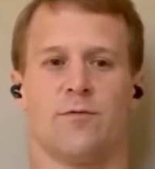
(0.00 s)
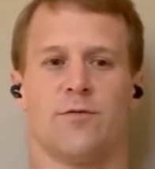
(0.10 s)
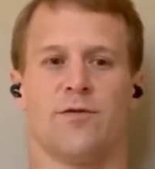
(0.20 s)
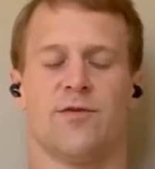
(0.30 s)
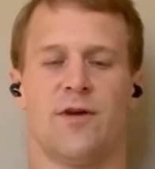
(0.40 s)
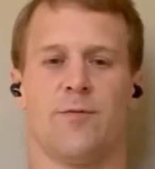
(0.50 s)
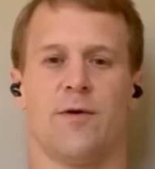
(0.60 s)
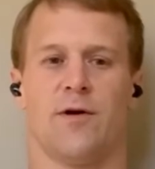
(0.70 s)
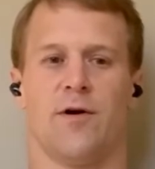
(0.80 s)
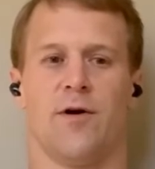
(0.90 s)
Just keeping
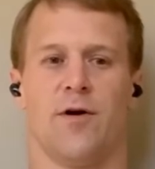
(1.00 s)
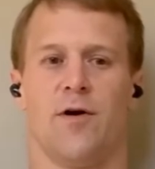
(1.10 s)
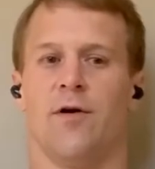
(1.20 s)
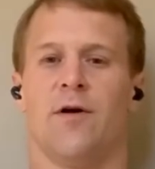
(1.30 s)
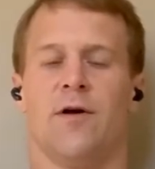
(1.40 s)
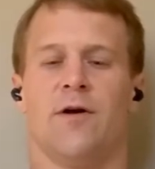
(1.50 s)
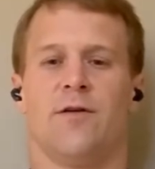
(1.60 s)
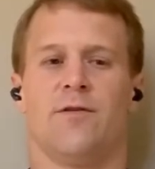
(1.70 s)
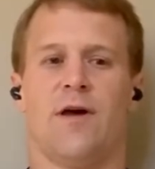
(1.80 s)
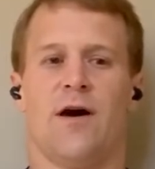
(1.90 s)
it all
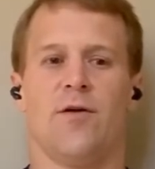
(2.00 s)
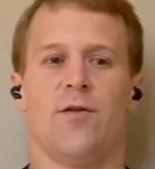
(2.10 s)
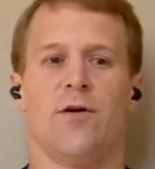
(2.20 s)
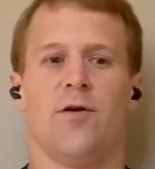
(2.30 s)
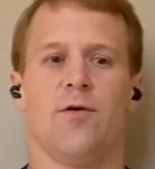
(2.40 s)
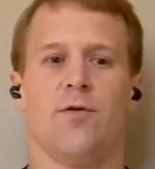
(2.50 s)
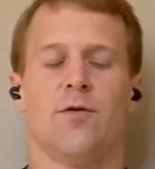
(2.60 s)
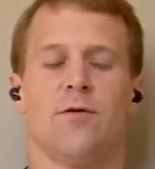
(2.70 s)
down low.